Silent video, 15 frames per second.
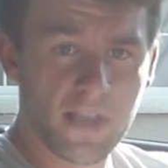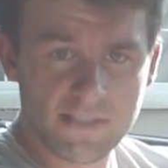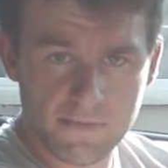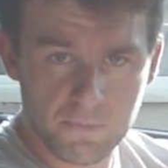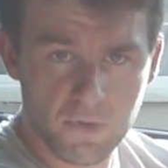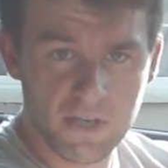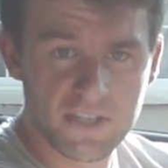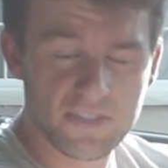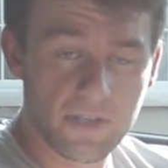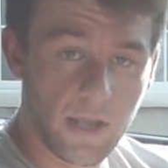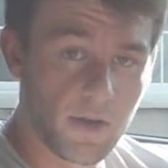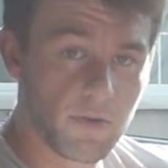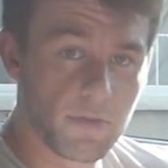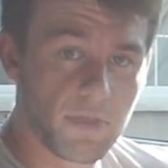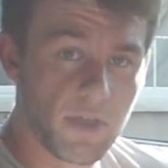That's a pretty
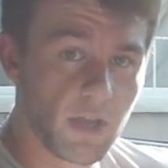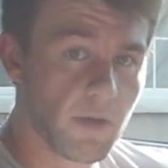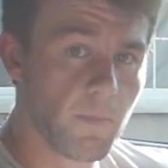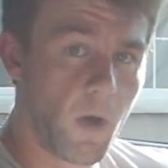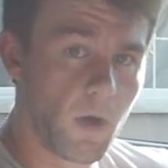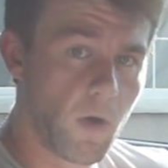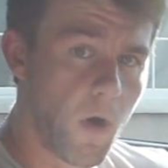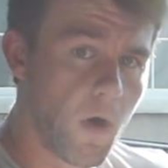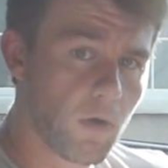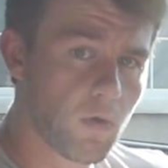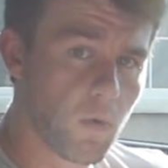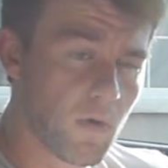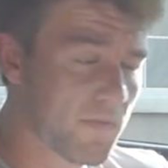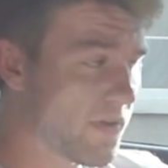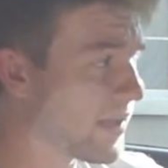standard thing among all
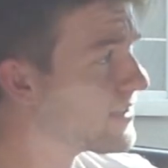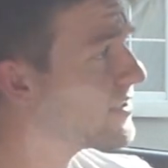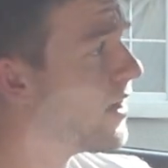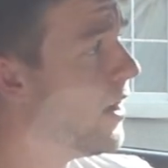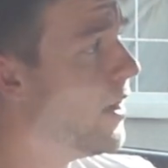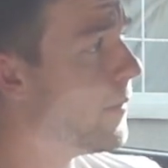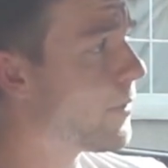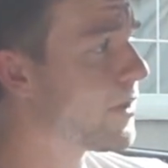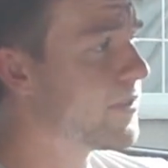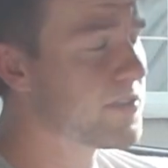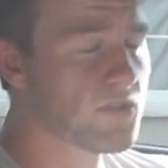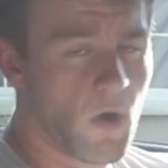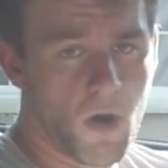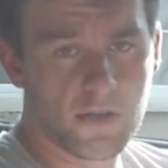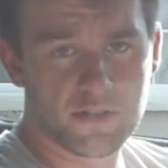Corvettes, but in
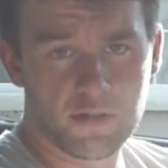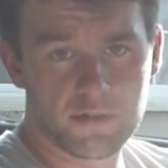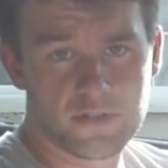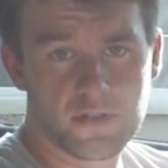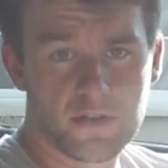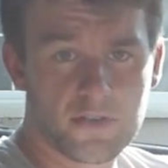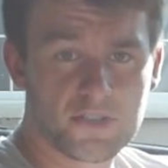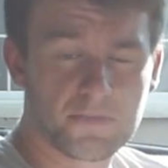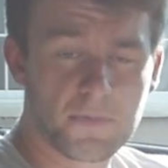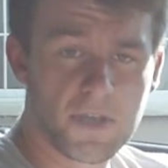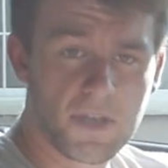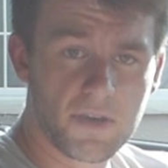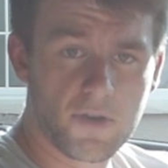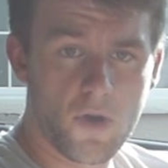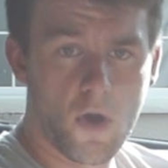this car it shows you your
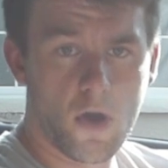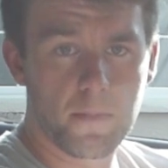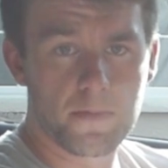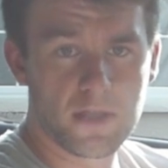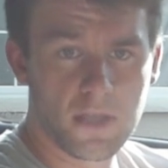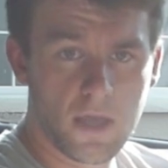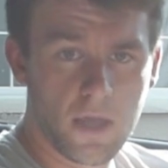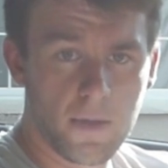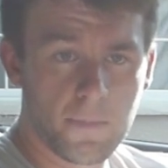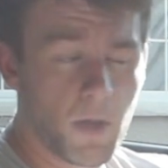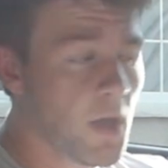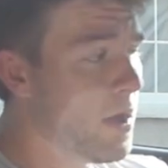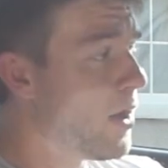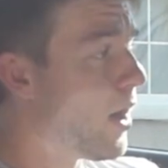speed, your RPM,